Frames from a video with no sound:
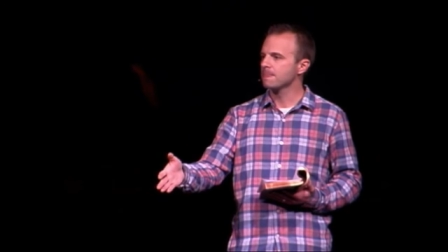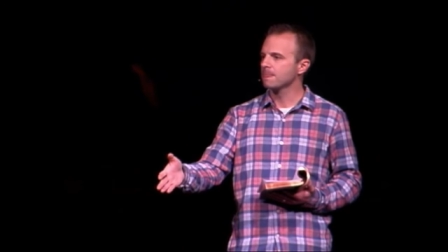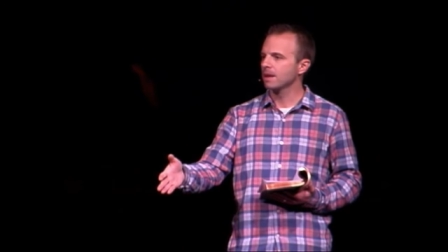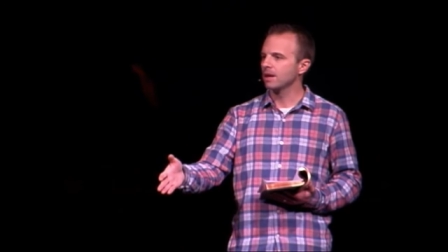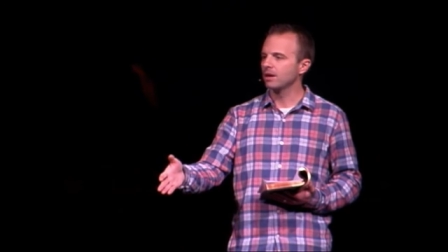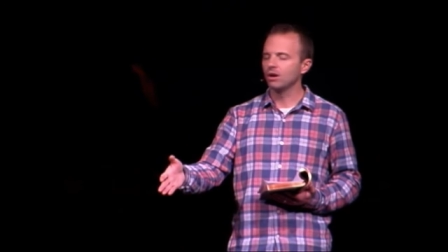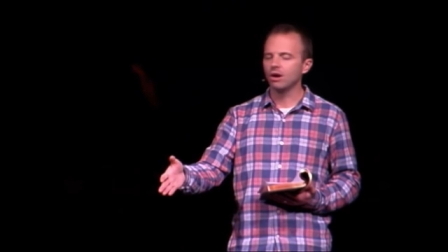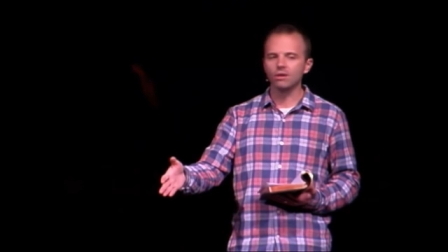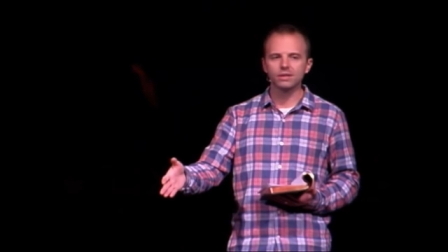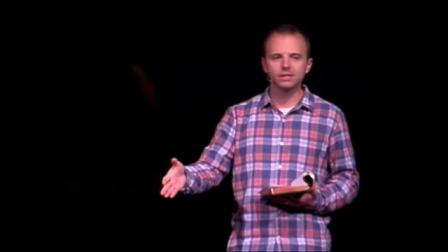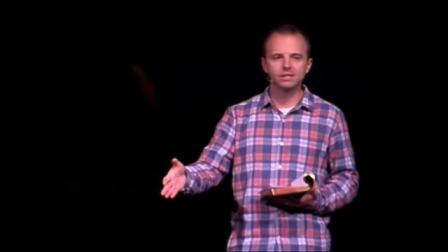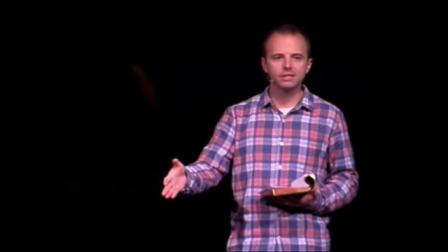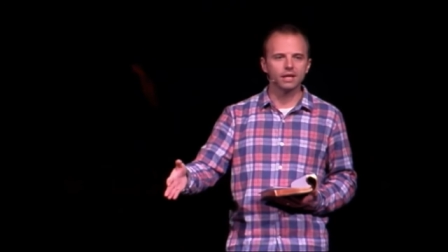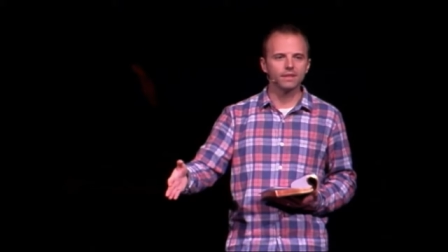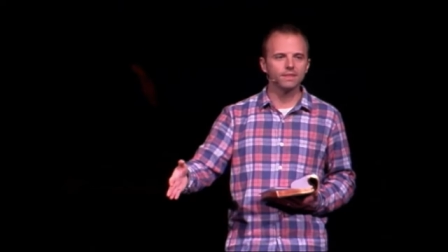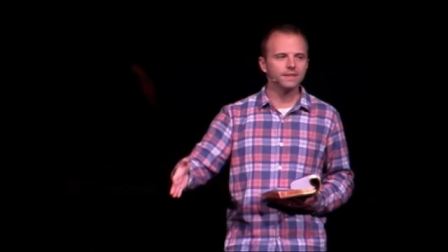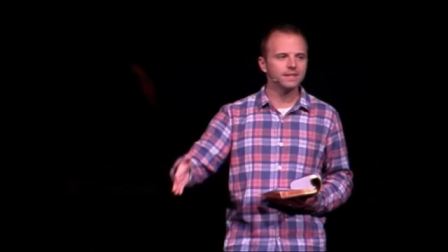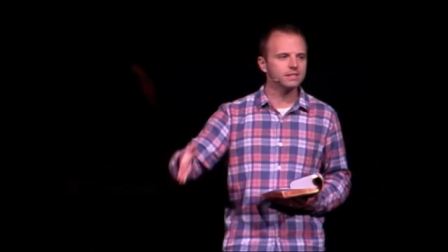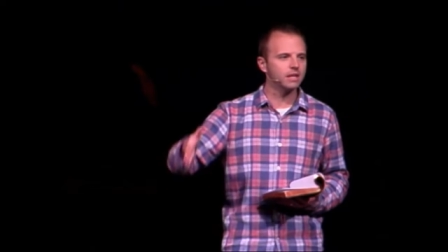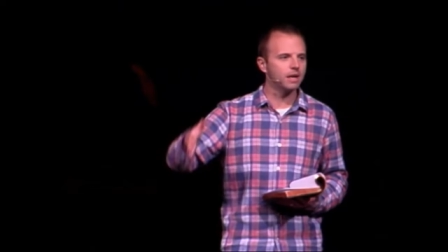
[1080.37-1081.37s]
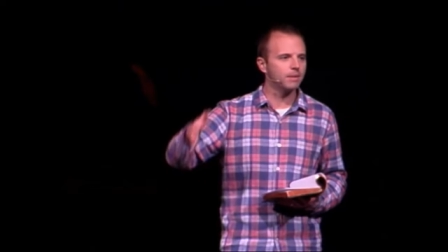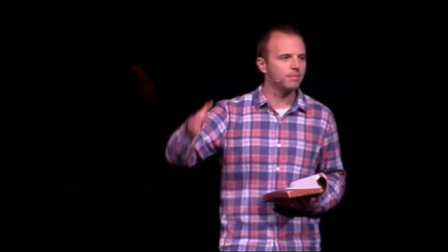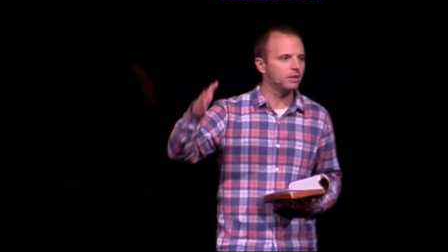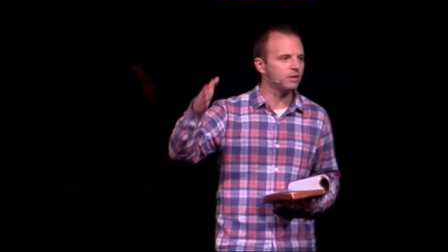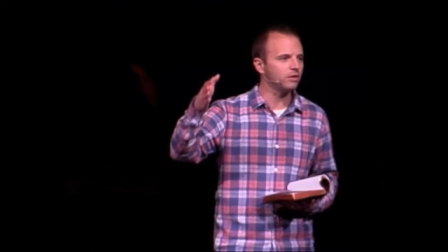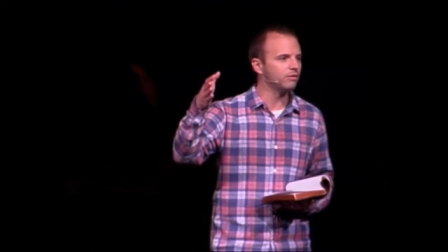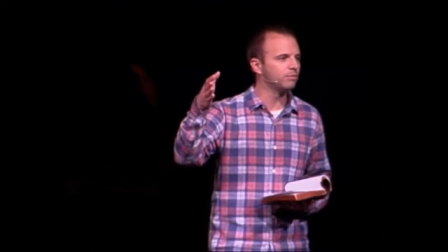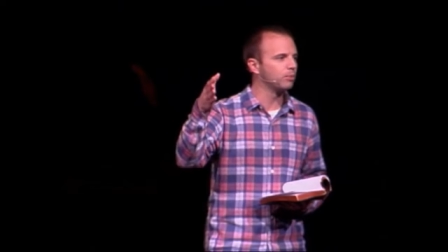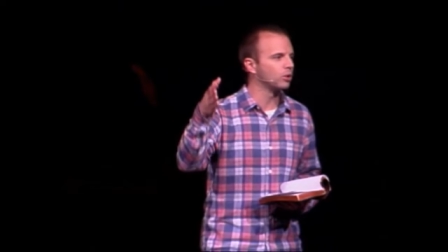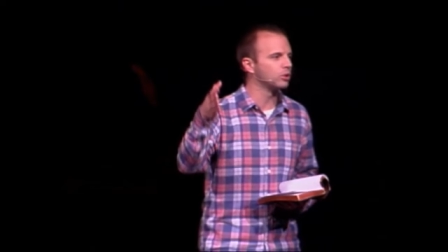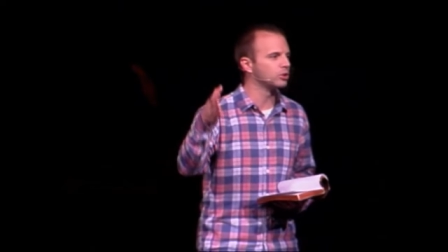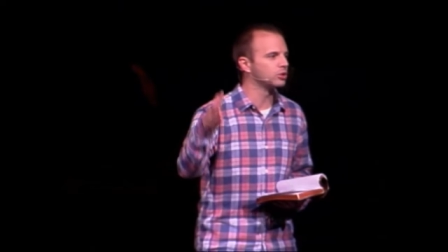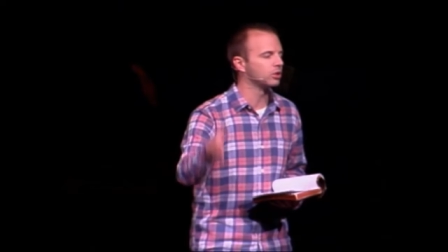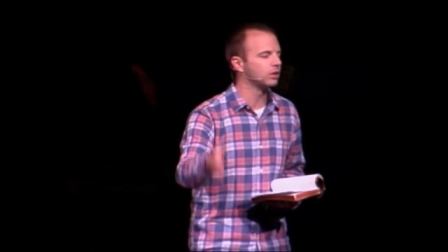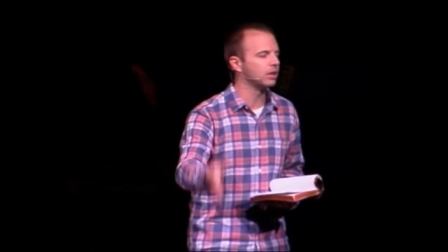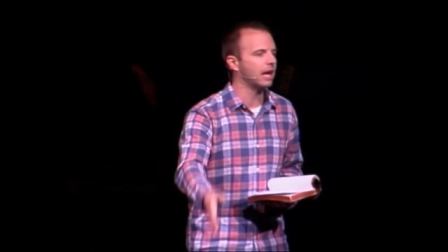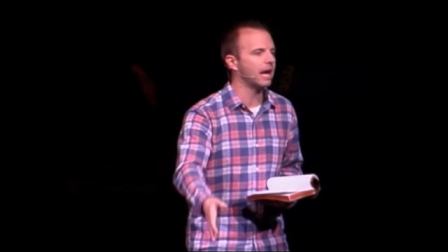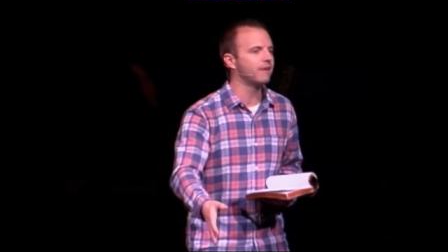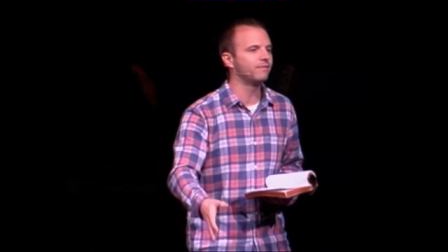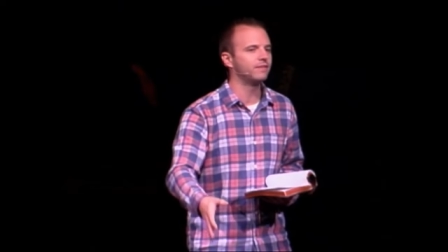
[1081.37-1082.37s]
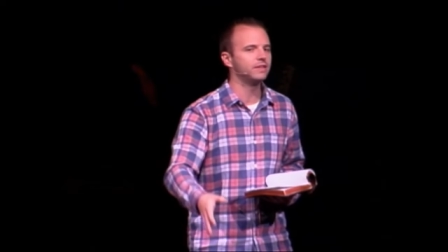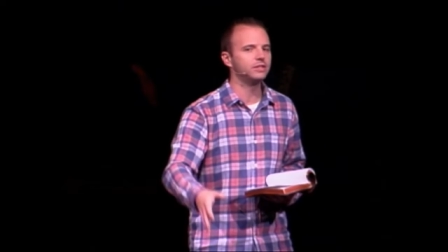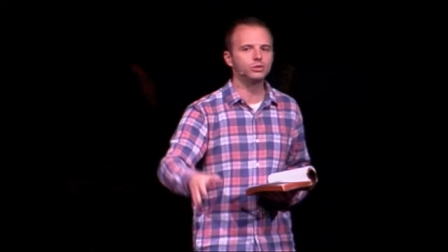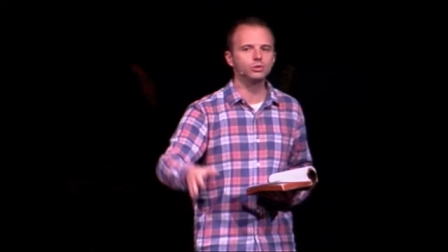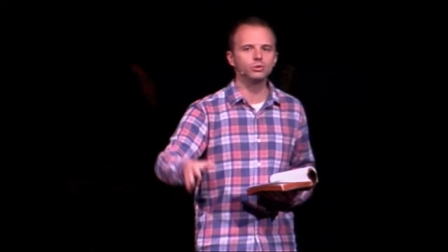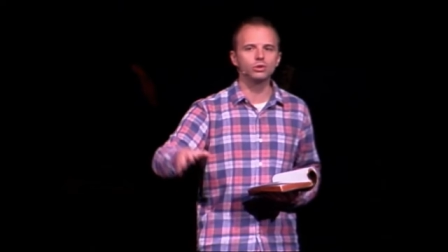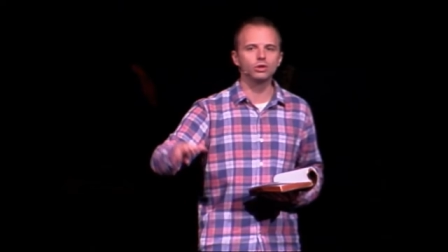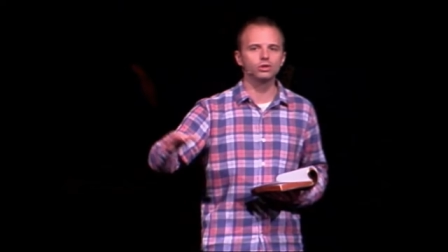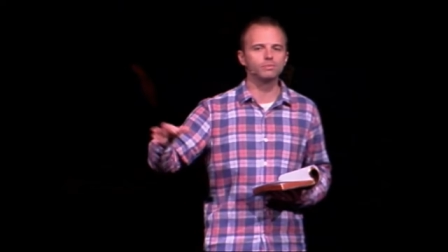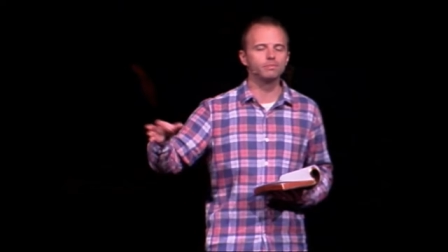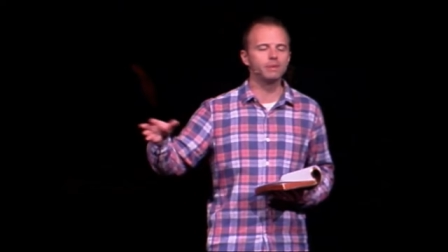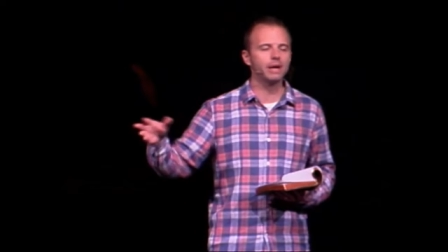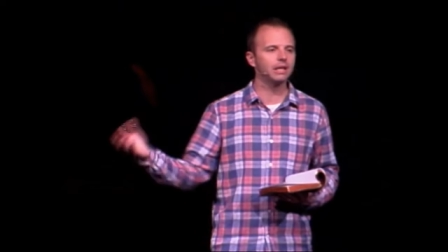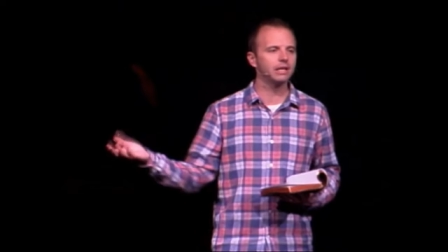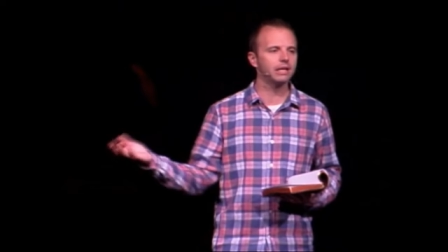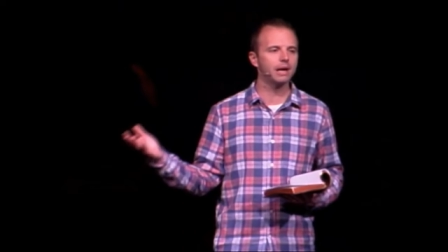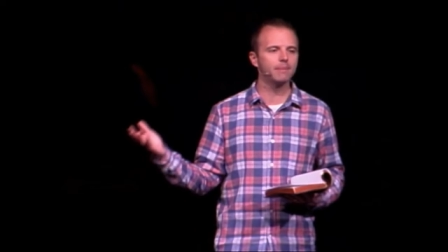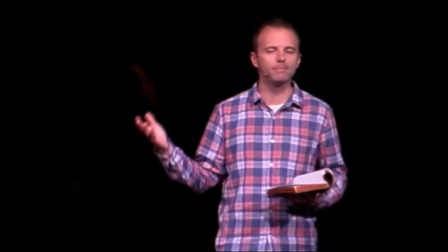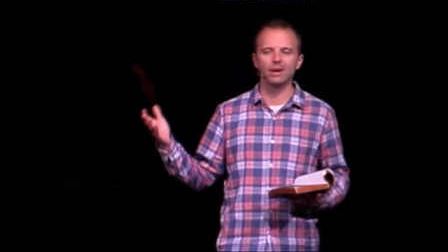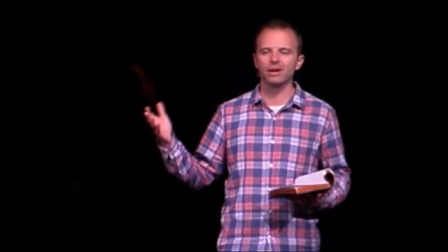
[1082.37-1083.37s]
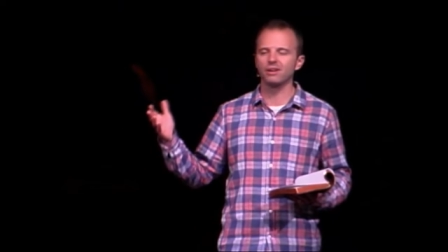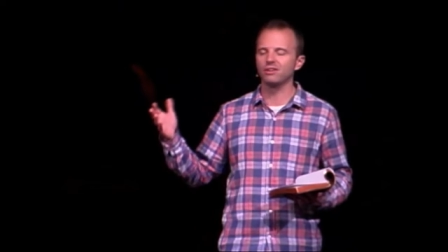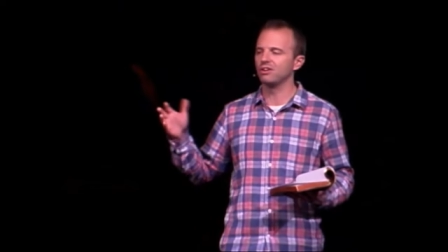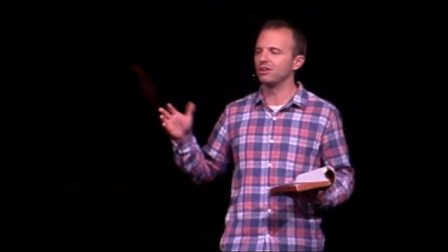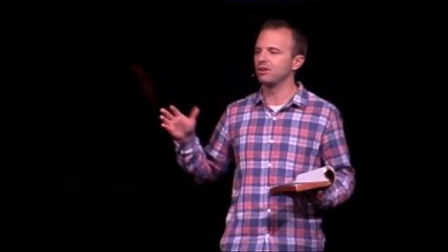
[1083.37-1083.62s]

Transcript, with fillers: and all of a sudden, this company you've poured your life into goes belly up under